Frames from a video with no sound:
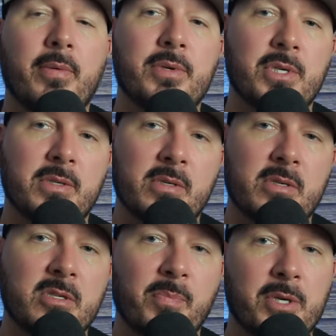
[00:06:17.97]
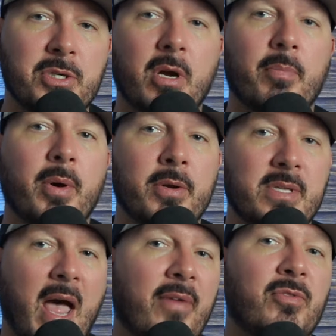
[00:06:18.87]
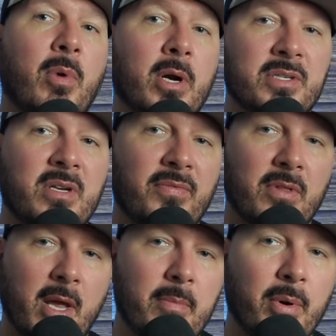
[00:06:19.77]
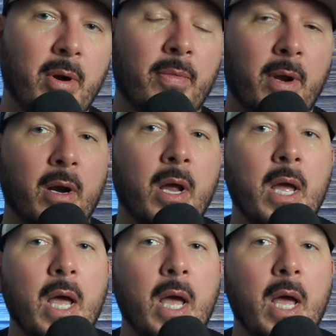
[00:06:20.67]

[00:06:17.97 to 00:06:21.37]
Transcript: It was just the suspension components, the aftermarket stuff that they had put on there.